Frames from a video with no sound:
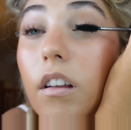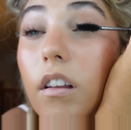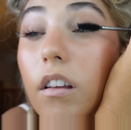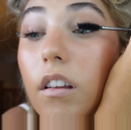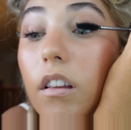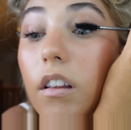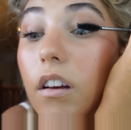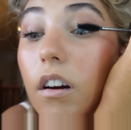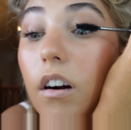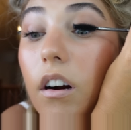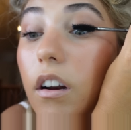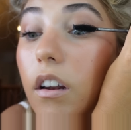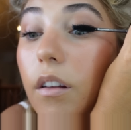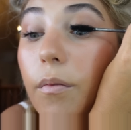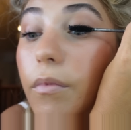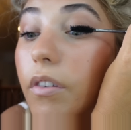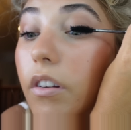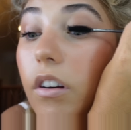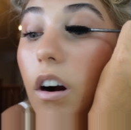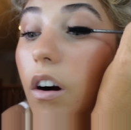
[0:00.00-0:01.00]
This is the only
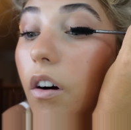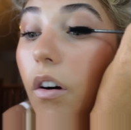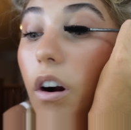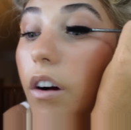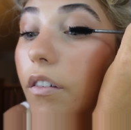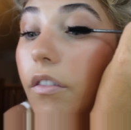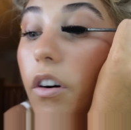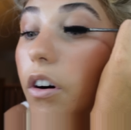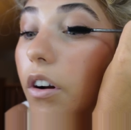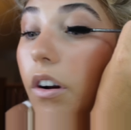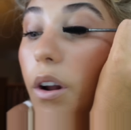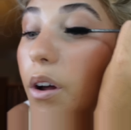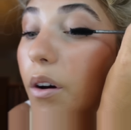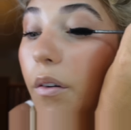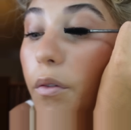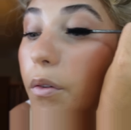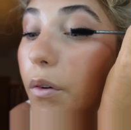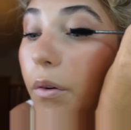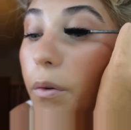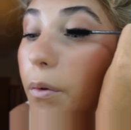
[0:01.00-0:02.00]
mascara I've got
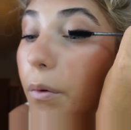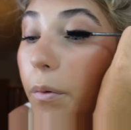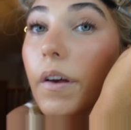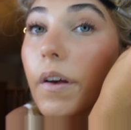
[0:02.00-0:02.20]
left.